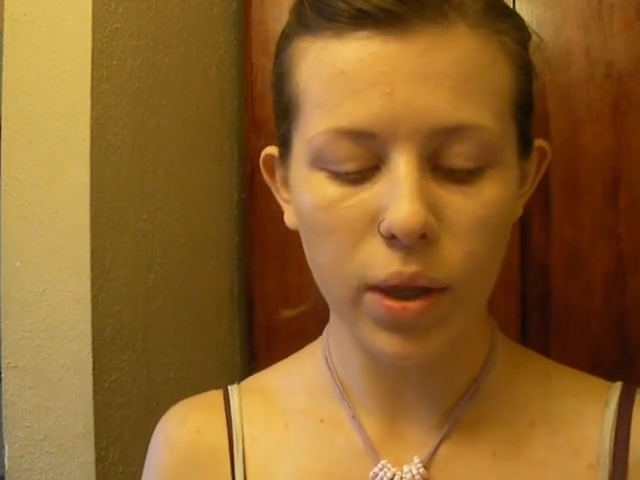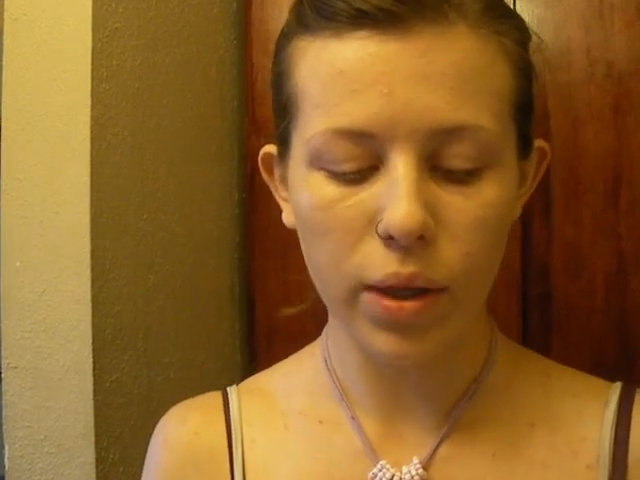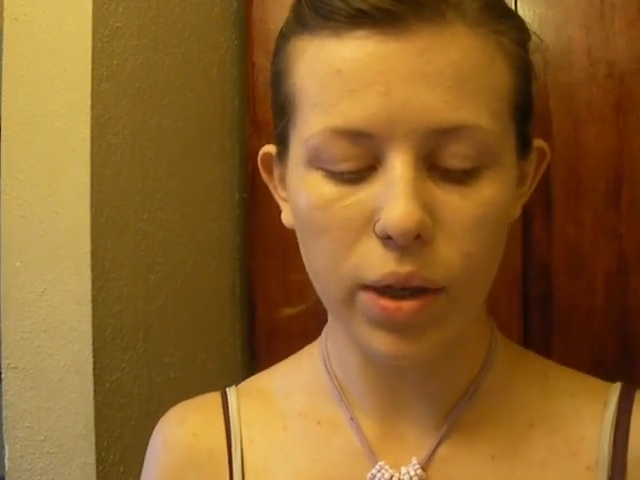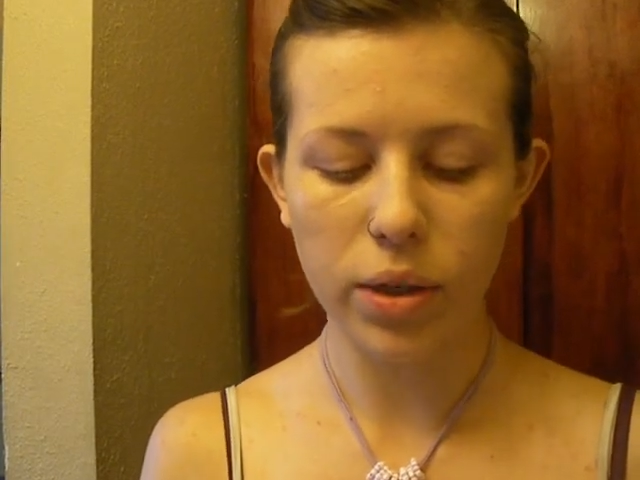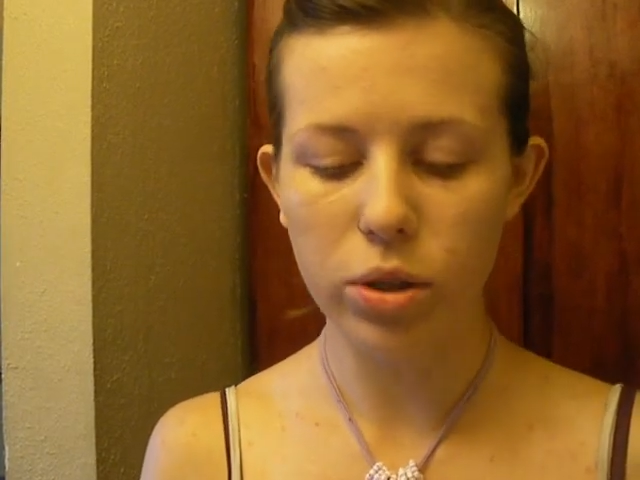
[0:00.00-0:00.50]

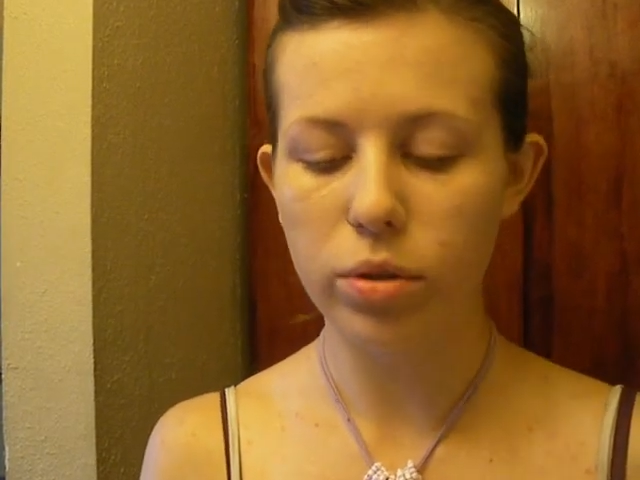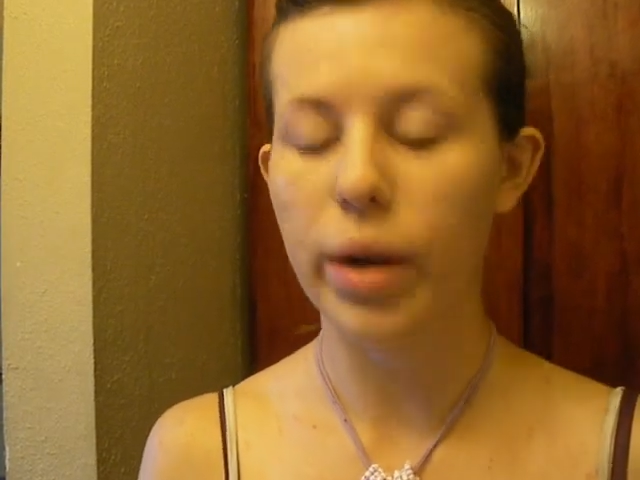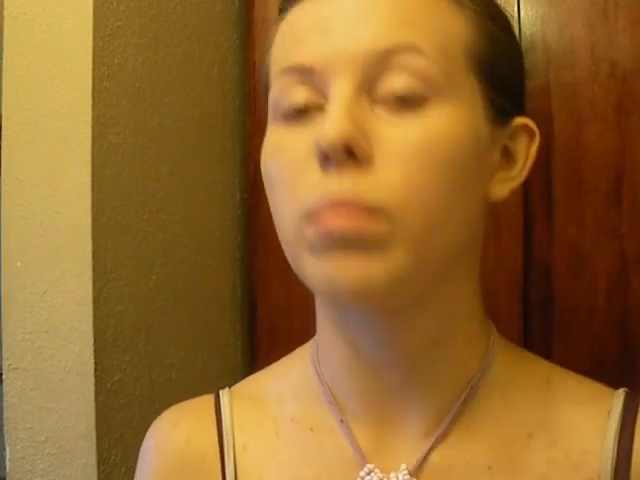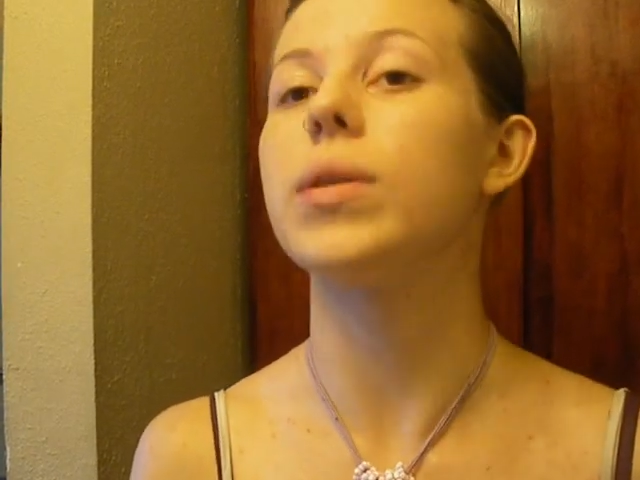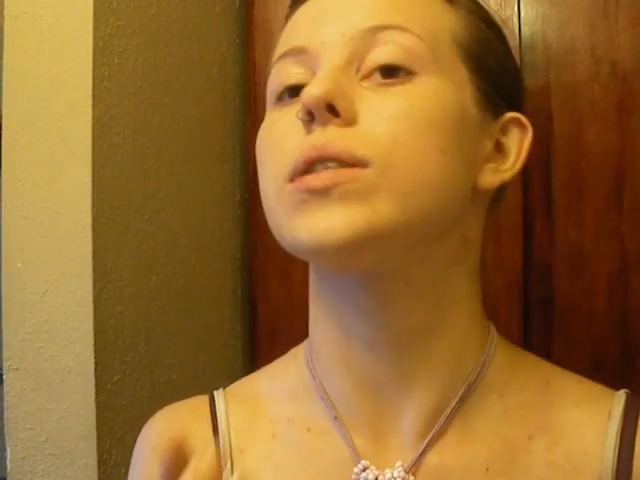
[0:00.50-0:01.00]
and that doesn't
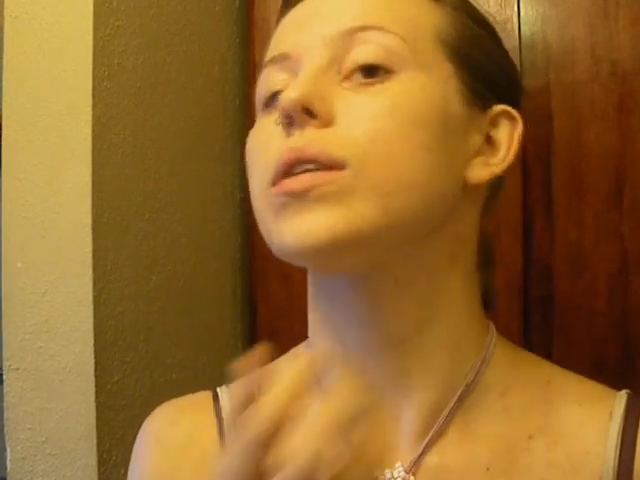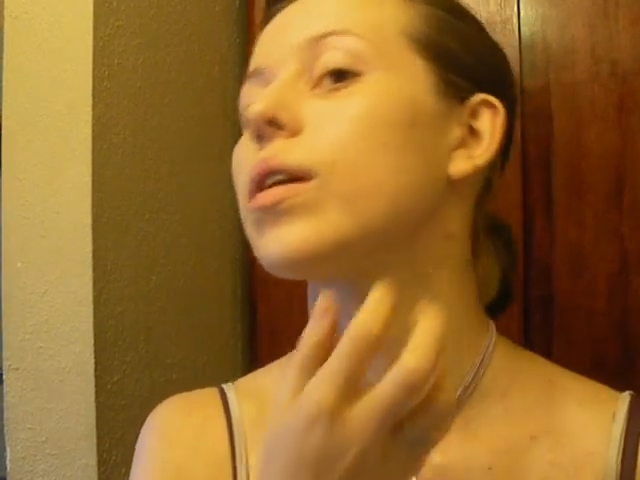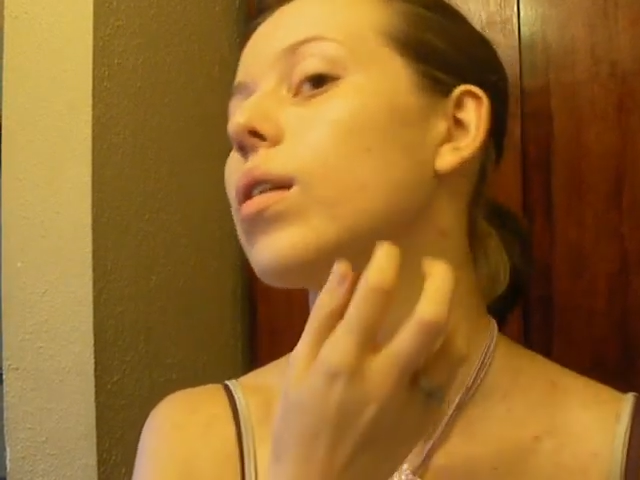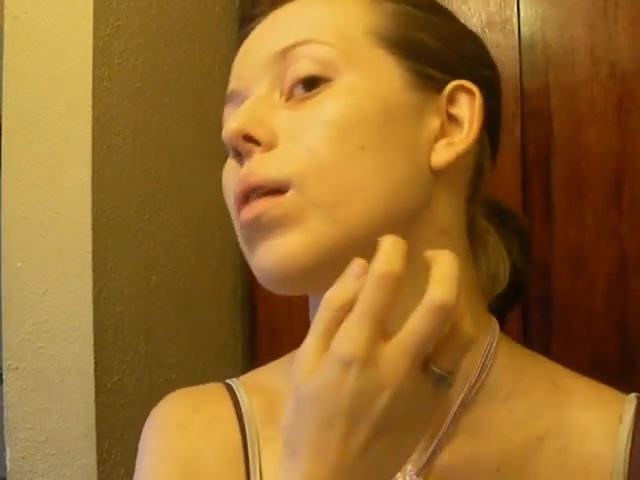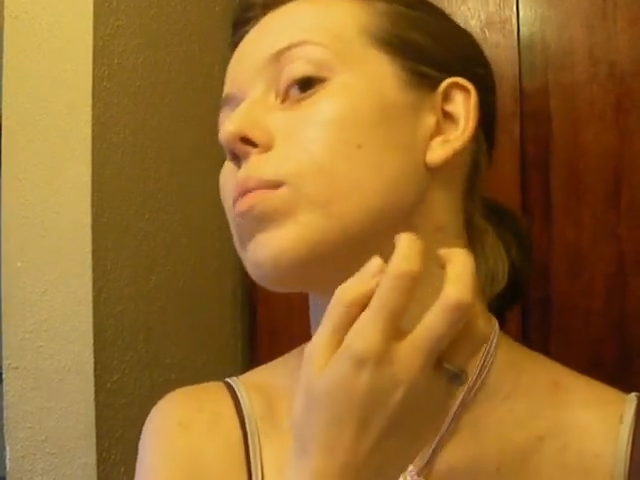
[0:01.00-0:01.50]
dry out my
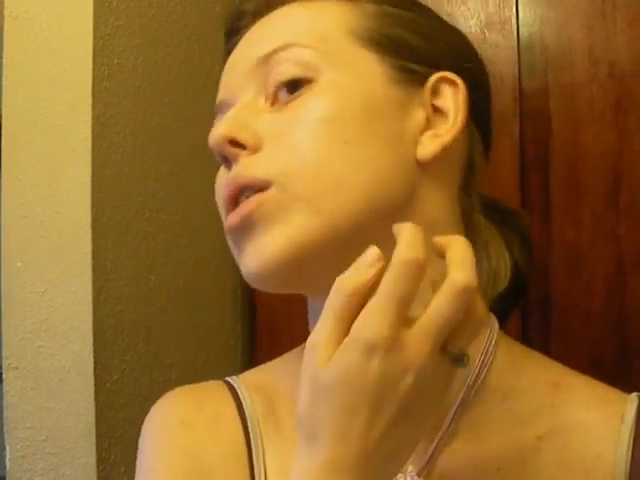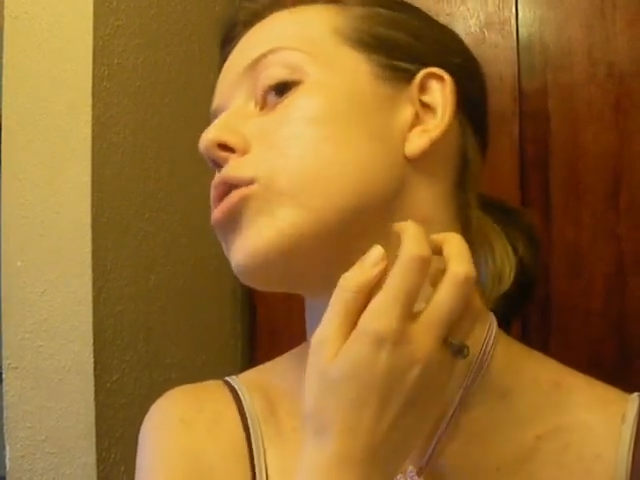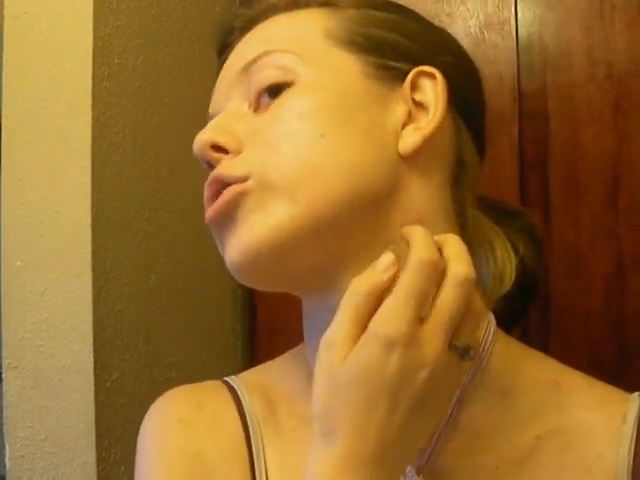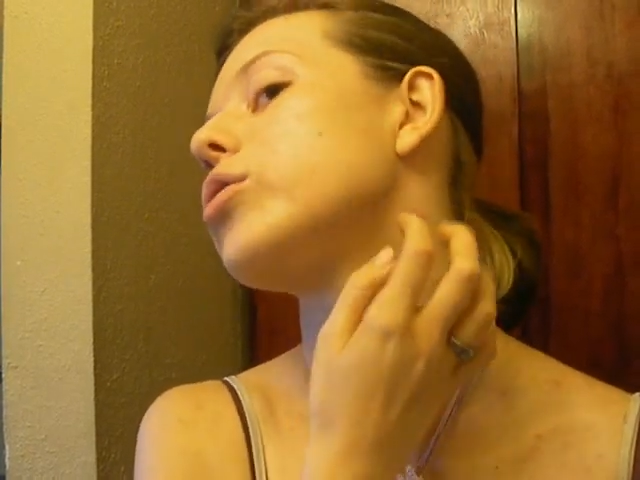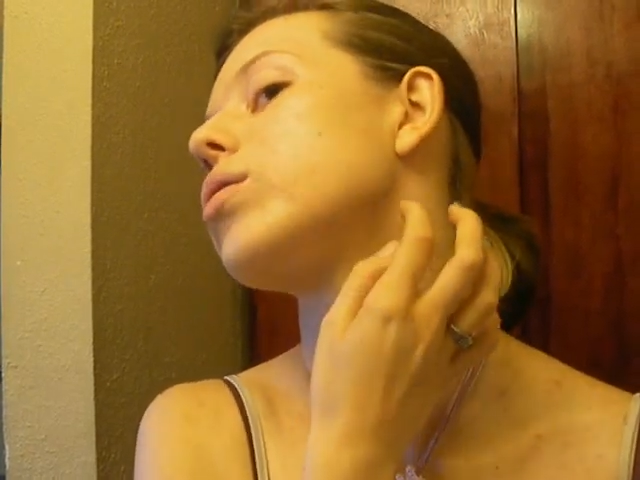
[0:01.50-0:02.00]
skin that
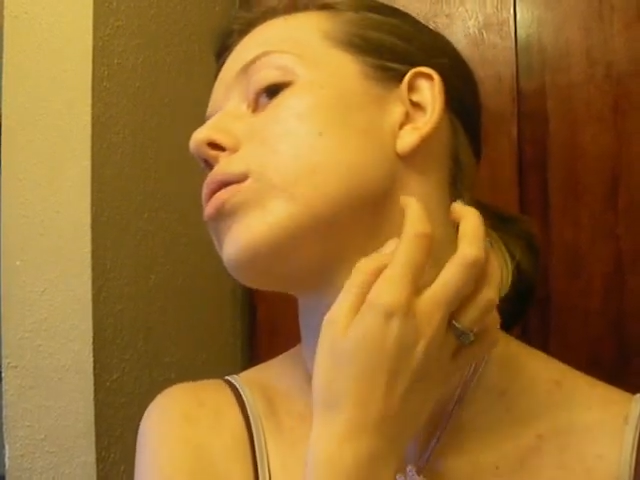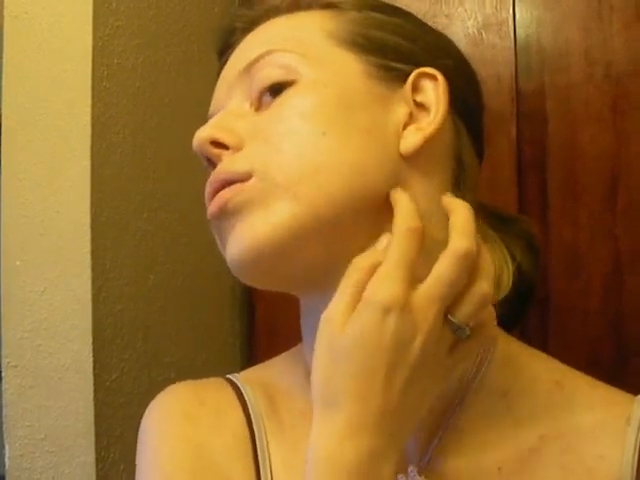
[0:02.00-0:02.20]
much.